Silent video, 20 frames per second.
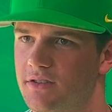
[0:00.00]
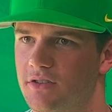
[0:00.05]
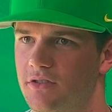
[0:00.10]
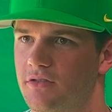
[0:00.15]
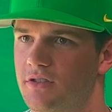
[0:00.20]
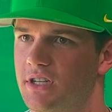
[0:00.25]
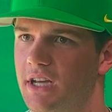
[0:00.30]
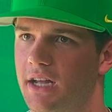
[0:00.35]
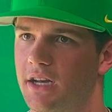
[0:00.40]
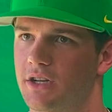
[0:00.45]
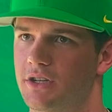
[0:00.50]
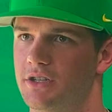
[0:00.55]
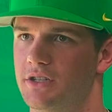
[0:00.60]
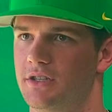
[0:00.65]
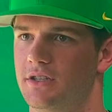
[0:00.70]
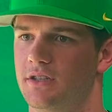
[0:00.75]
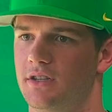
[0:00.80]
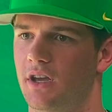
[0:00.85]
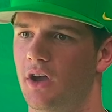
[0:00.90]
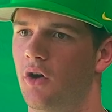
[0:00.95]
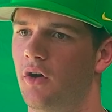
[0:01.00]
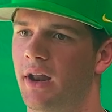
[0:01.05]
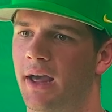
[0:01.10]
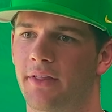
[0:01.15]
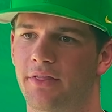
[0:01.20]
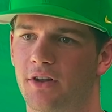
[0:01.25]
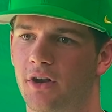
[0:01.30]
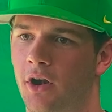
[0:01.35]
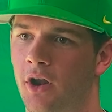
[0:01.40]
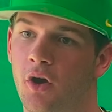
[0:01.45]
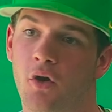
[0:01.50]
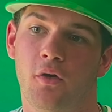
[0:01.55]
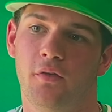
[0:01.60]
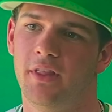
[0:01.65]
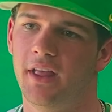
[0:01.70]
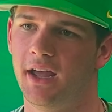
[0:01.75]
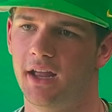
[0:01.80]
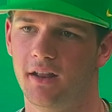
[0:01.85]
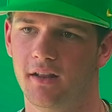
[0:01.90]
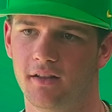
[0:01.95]
So it's kind of just going out there knowing
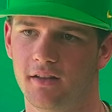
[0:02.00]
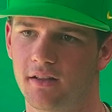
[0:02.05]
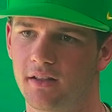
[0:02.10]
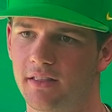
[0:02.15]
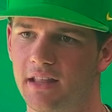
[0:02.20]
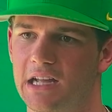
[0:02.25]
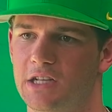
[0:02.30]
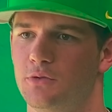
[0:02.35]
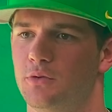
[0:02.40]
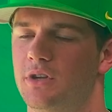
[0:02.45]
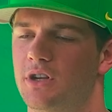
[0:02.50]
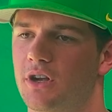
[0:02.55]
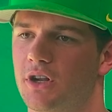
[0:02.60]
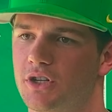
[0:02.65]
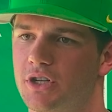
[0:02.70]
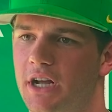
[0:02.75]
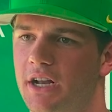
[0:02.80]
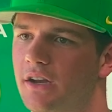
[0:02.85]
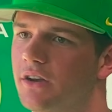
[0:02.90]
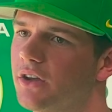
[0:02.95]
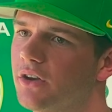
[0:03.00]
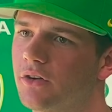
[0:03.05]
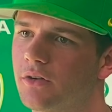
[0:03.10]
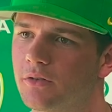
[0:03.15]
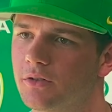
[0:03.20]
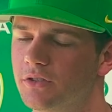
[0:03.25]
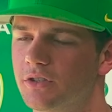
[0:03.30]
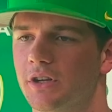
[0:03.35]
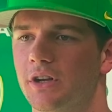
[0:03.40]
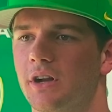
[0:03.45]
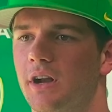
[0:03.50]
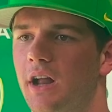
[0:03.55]
that that's what you're trying to do. So you're